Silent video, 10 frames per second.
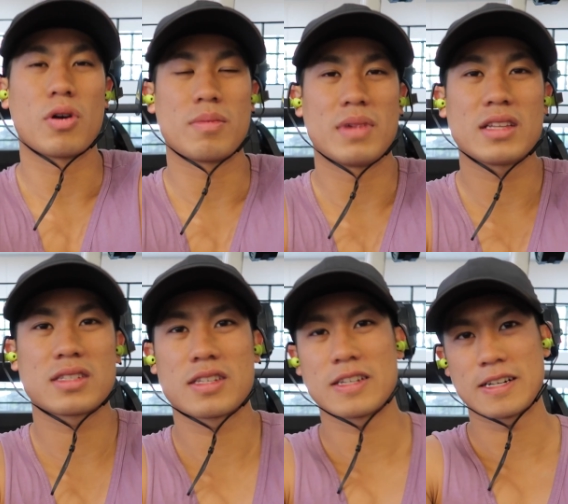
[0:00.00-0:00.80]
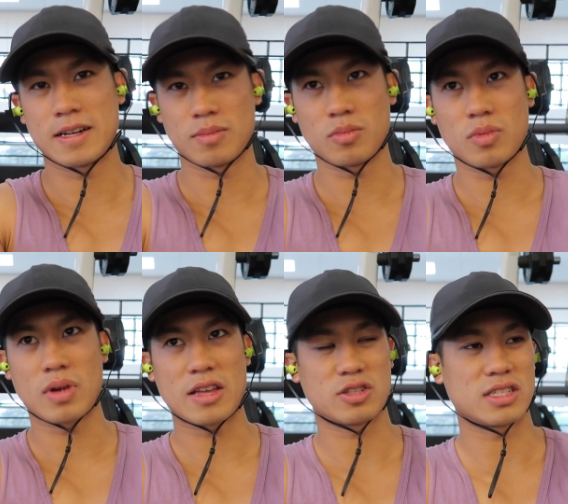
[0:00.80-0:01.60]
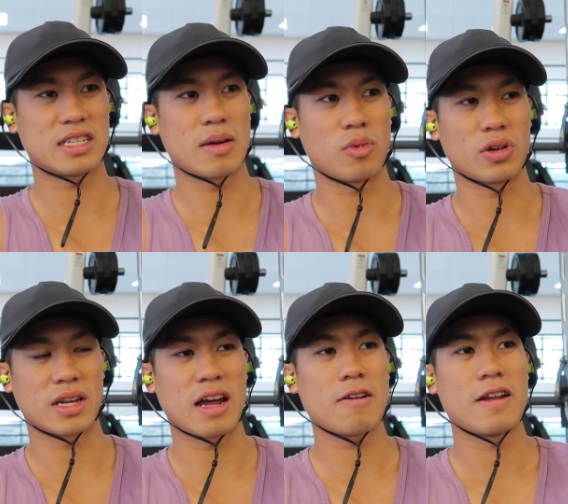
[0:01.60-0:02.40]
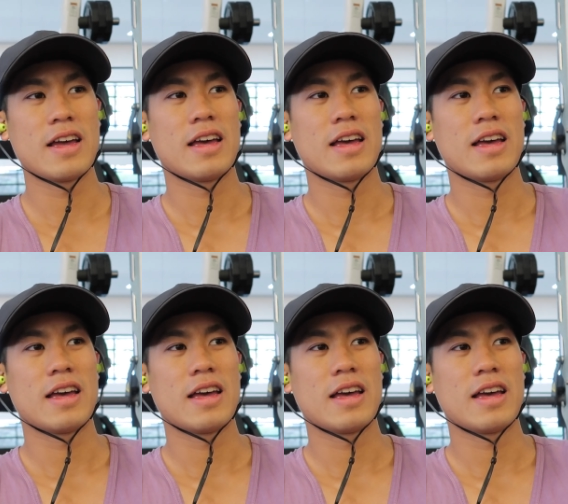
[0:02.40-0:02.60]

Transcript: point meets, um, as you can see I'm rolling it out,